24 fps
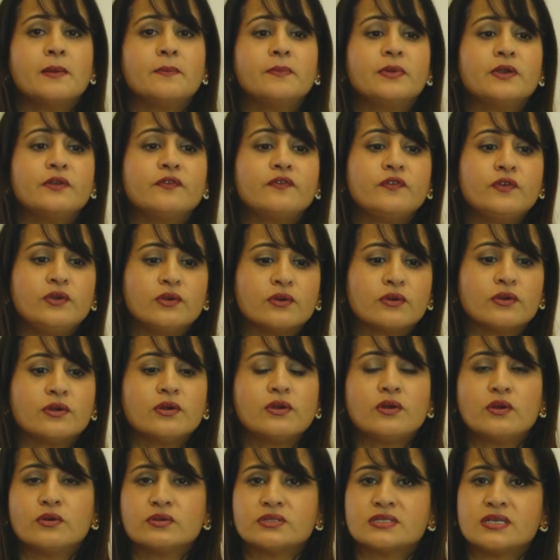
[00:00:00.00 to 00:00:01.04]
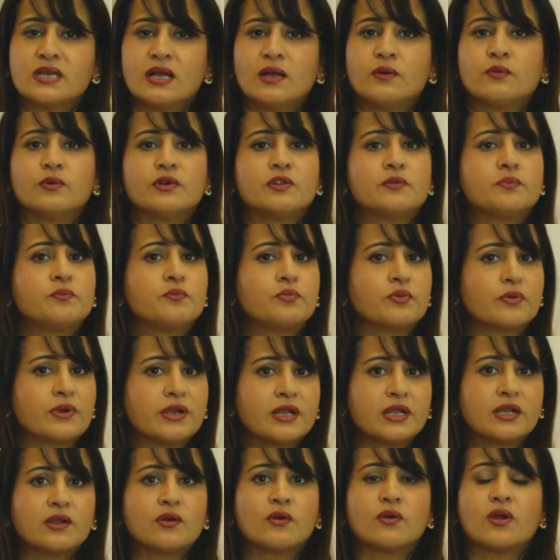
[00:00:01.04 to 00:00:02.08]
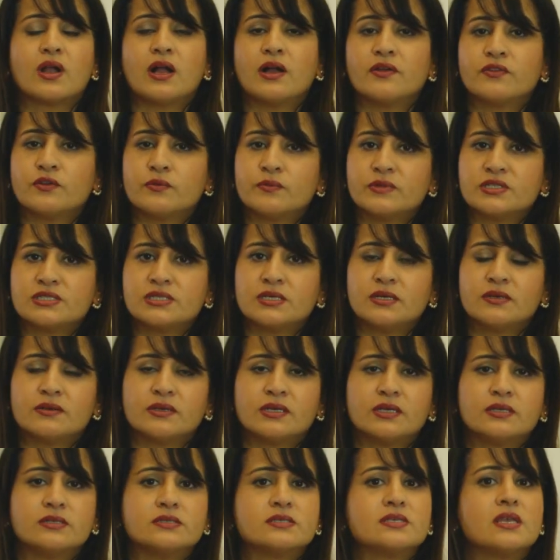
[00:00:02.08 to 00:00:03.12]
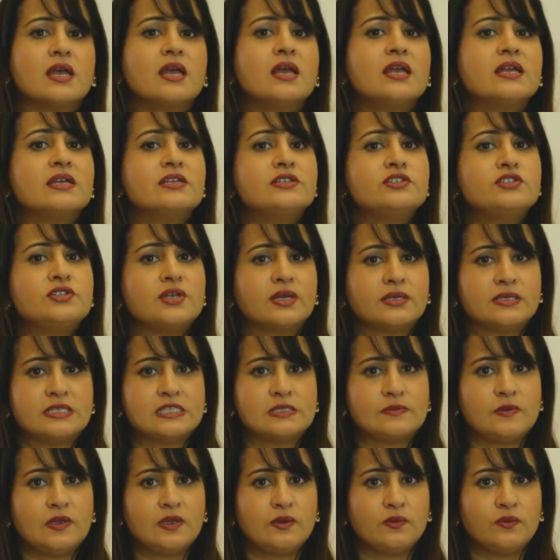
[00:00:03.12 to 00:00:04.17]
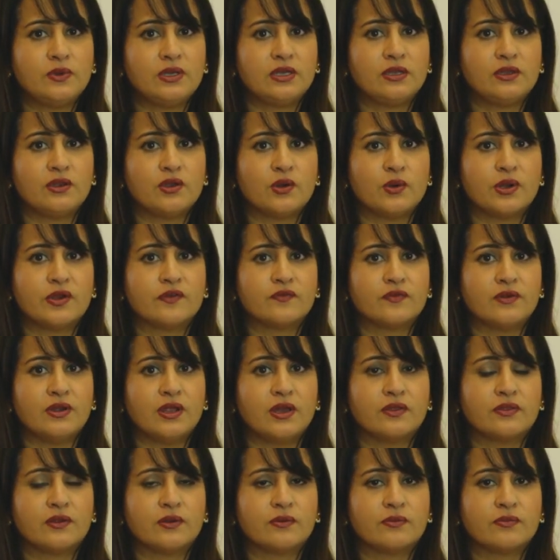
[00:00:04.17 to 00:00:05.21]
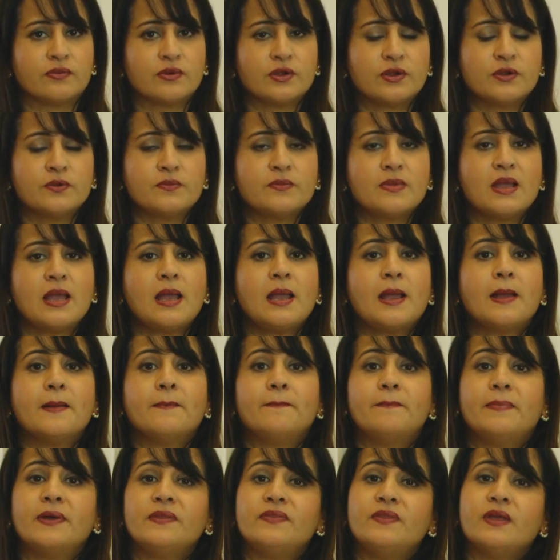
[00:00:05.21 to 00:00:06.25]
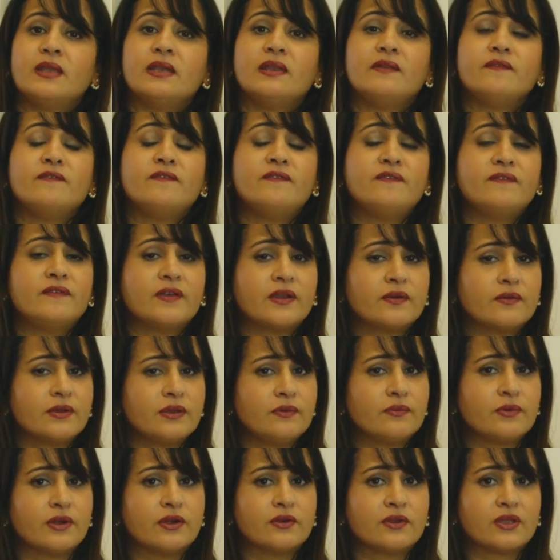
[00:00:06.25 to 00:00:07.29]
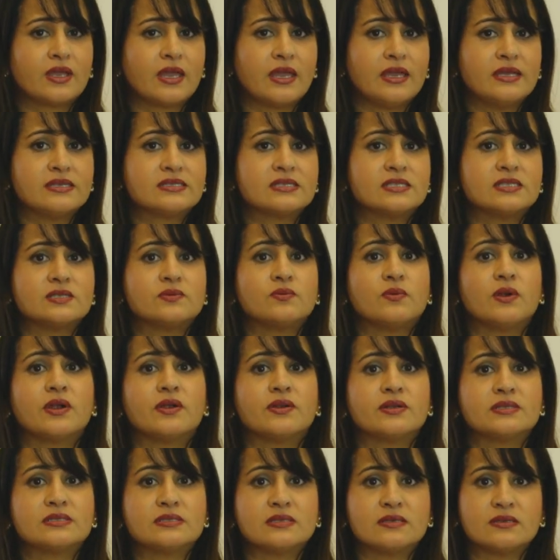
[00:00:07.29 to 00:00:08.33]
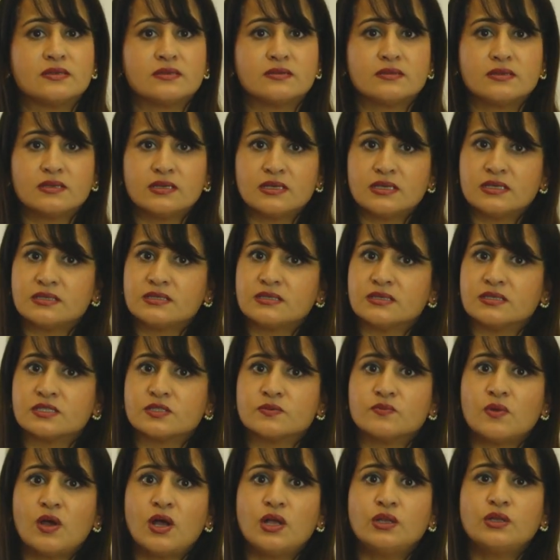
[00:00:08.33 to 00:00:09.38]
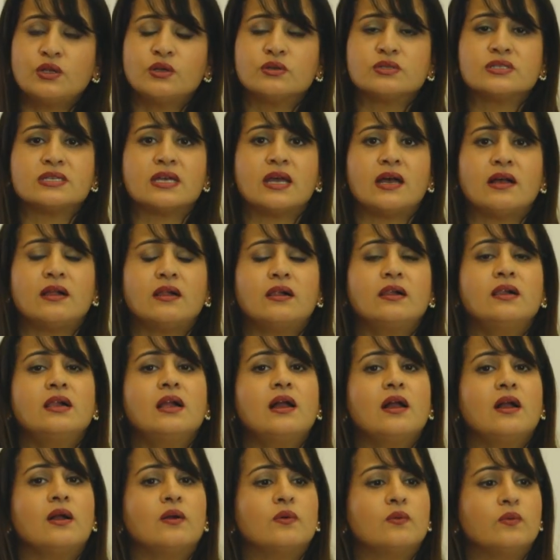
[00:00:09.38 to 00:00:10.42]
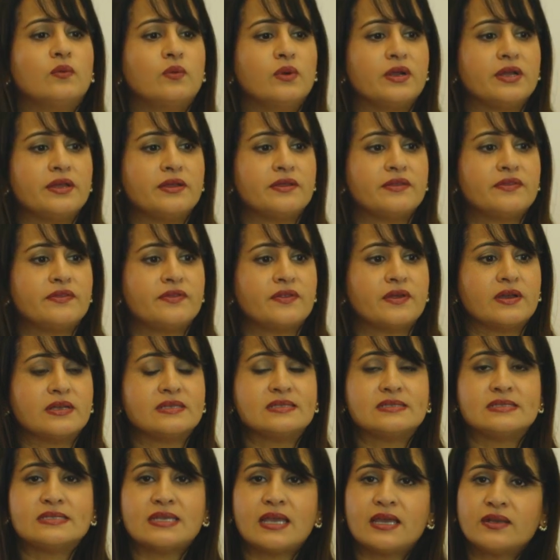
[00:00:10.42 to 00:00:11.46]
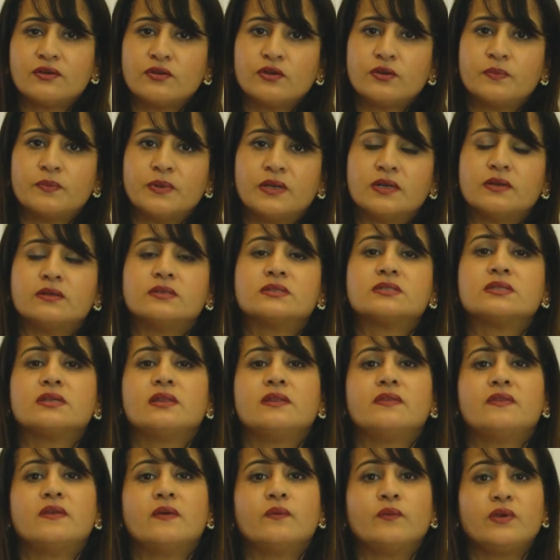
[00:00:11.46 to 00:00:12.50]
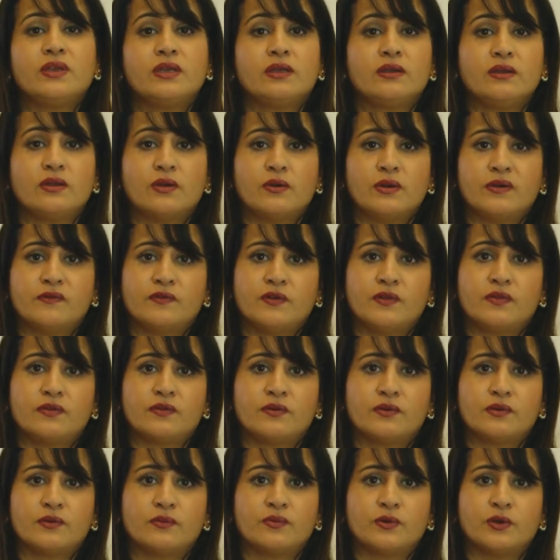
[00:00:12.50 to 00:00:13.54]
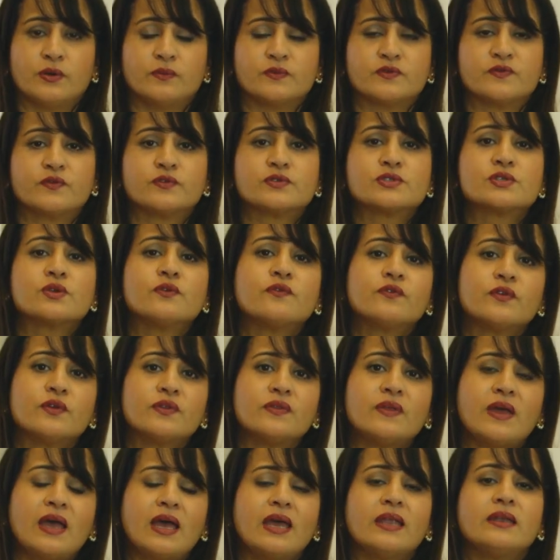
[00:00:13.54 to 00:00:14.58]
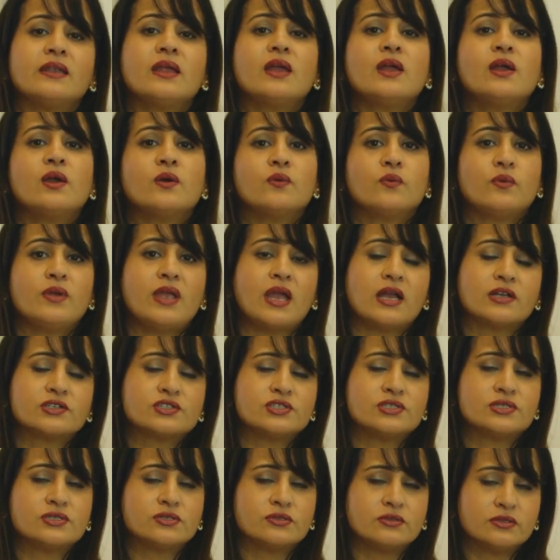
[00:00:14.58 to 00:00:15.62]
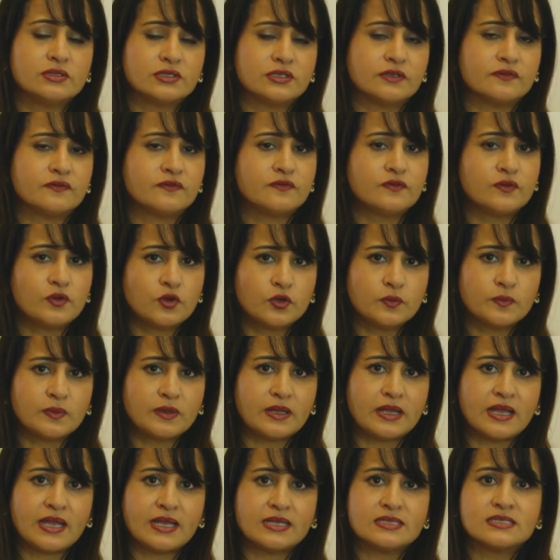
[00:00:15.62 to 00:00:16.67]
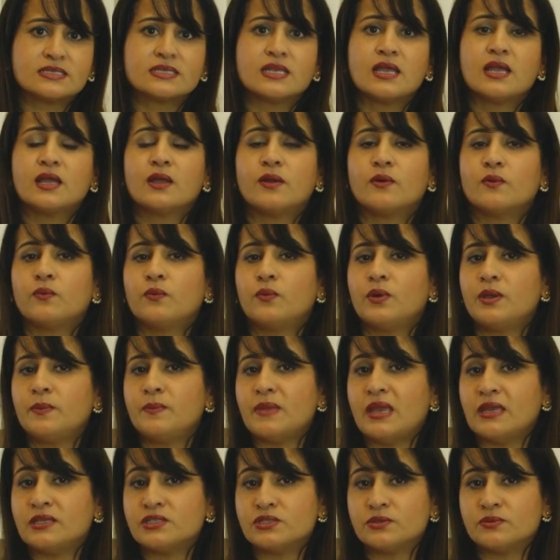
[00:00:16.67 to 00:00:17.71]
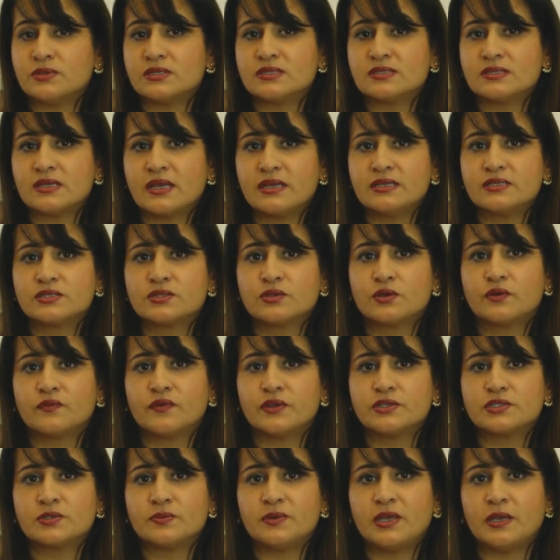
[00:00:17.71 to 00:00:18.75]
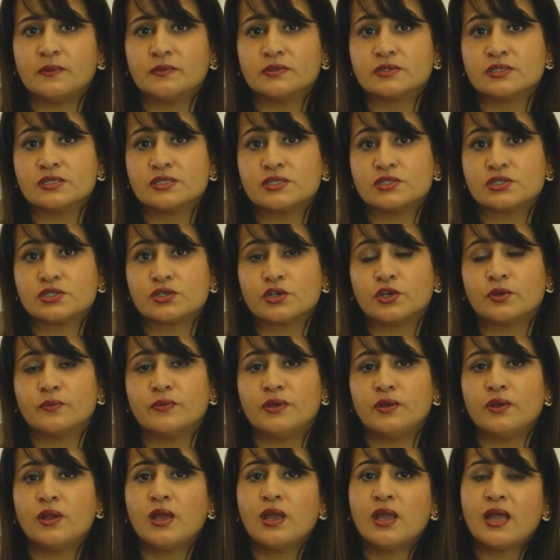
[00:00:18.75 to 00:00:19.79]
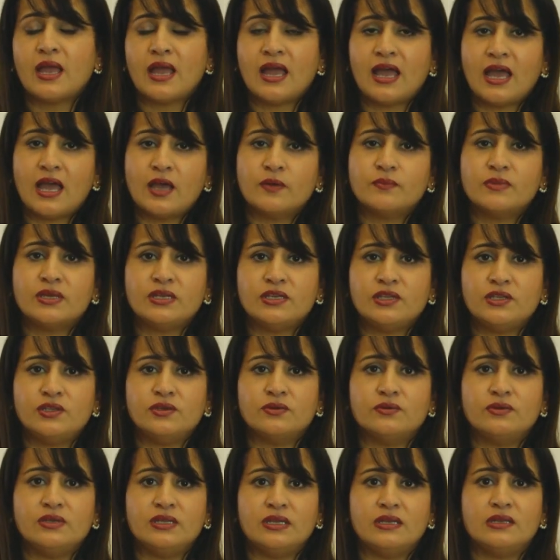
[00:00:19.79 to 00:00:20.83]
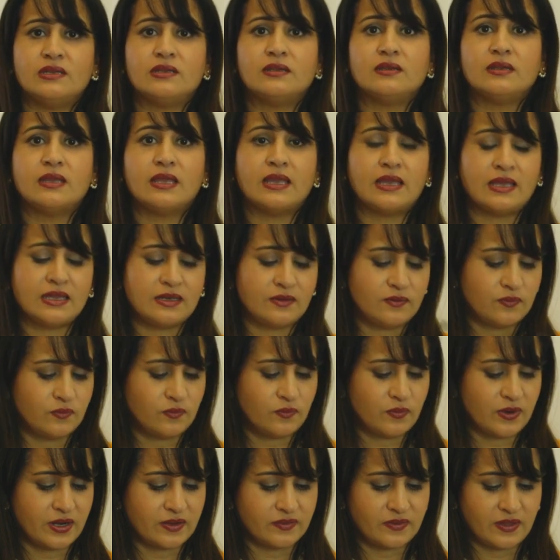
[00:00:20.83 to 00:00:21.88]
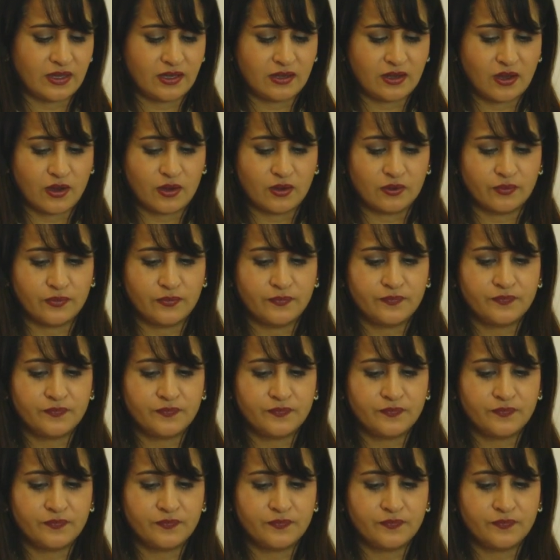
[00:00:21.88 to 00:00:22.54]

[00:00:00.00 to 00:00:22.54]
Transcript: But if you're a hotel with brick or other materials, generally speaking, we can go every other room. But then in very rare cases where it's a small hotel with a standard build, then we can go every third room. So for that, we actually do look at floor plans. We may do a site survey to be able to determine how many you need and where they go.